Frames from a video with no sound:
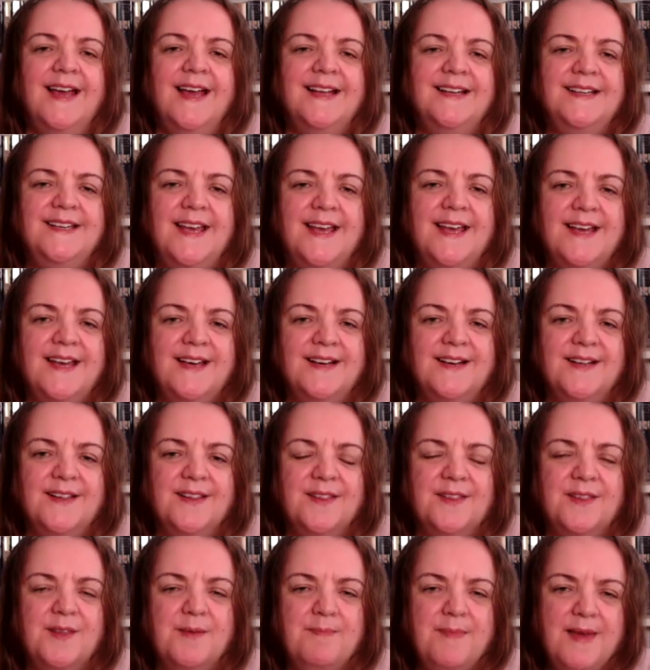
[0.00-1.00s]

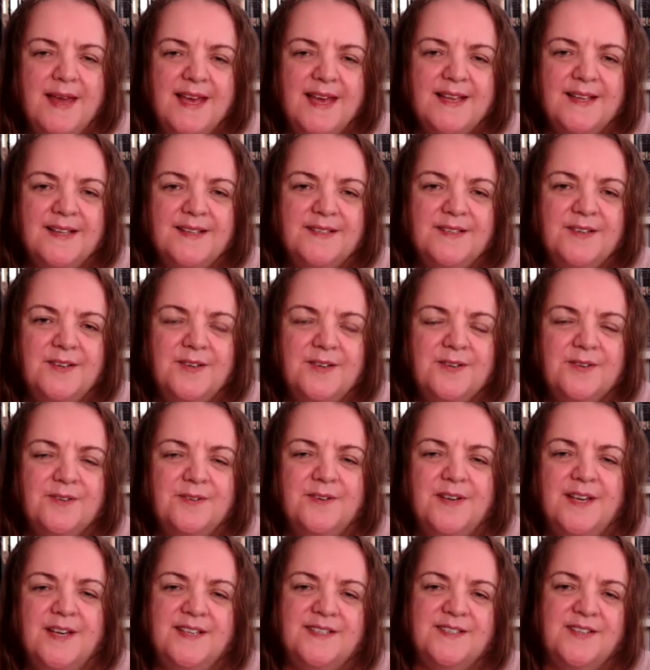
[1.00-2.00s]
Now, the man who
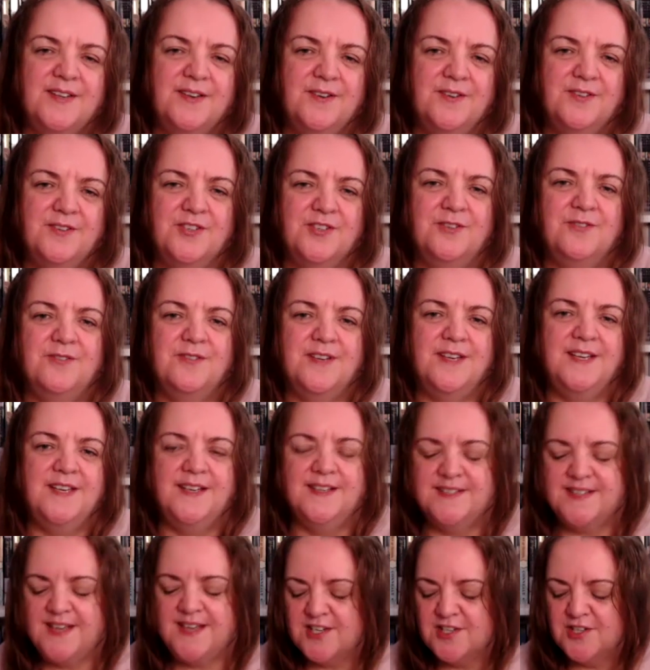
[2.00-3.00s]
he's heard talking
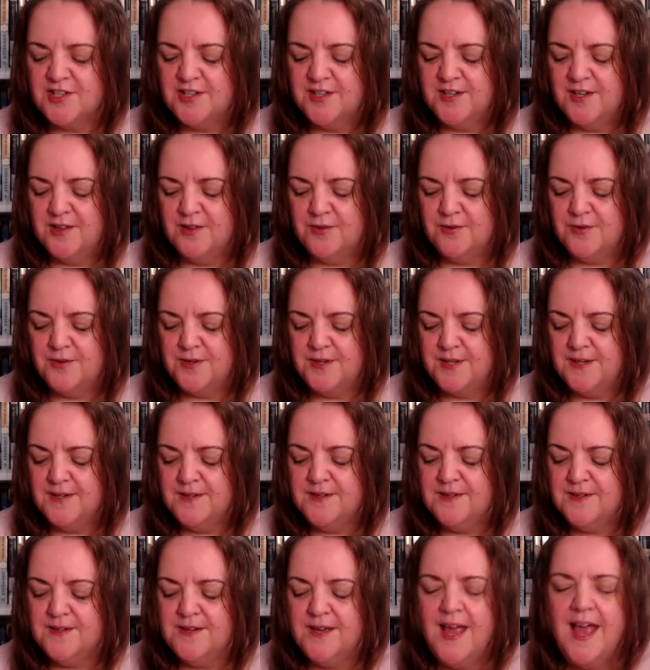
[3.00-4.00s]
is actually a
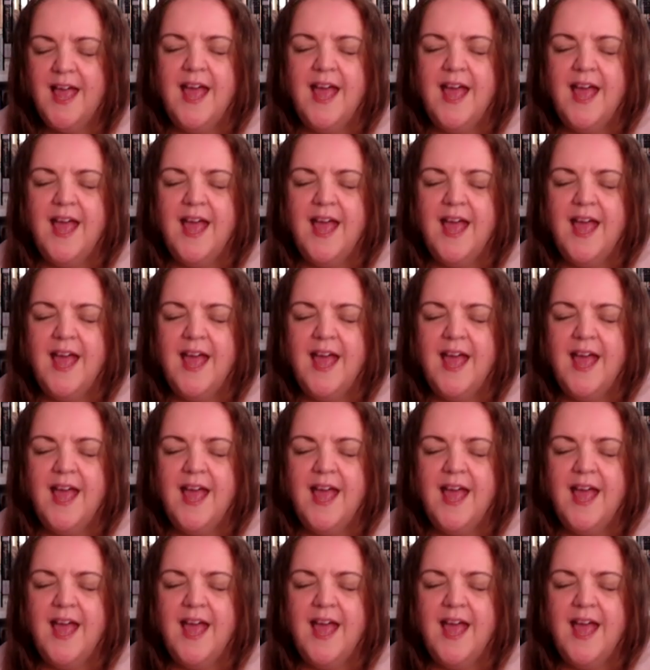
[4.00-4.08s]
lawyer,